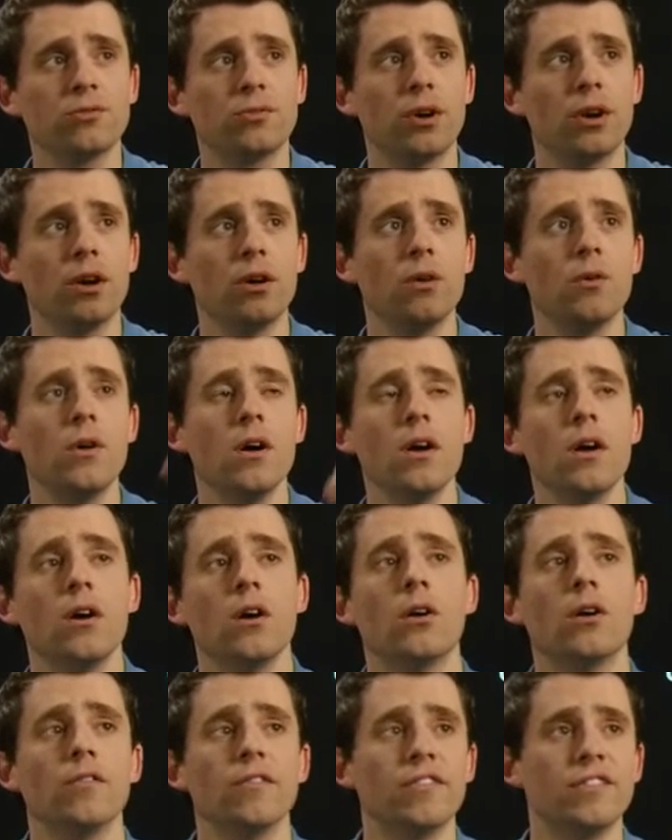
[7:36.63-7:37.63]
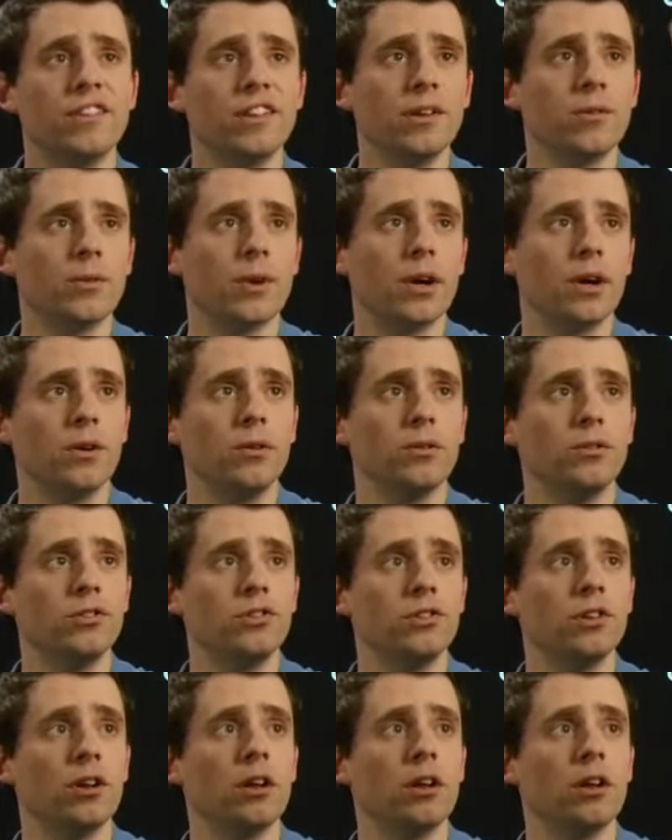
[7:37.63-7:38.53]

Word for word: row of zeros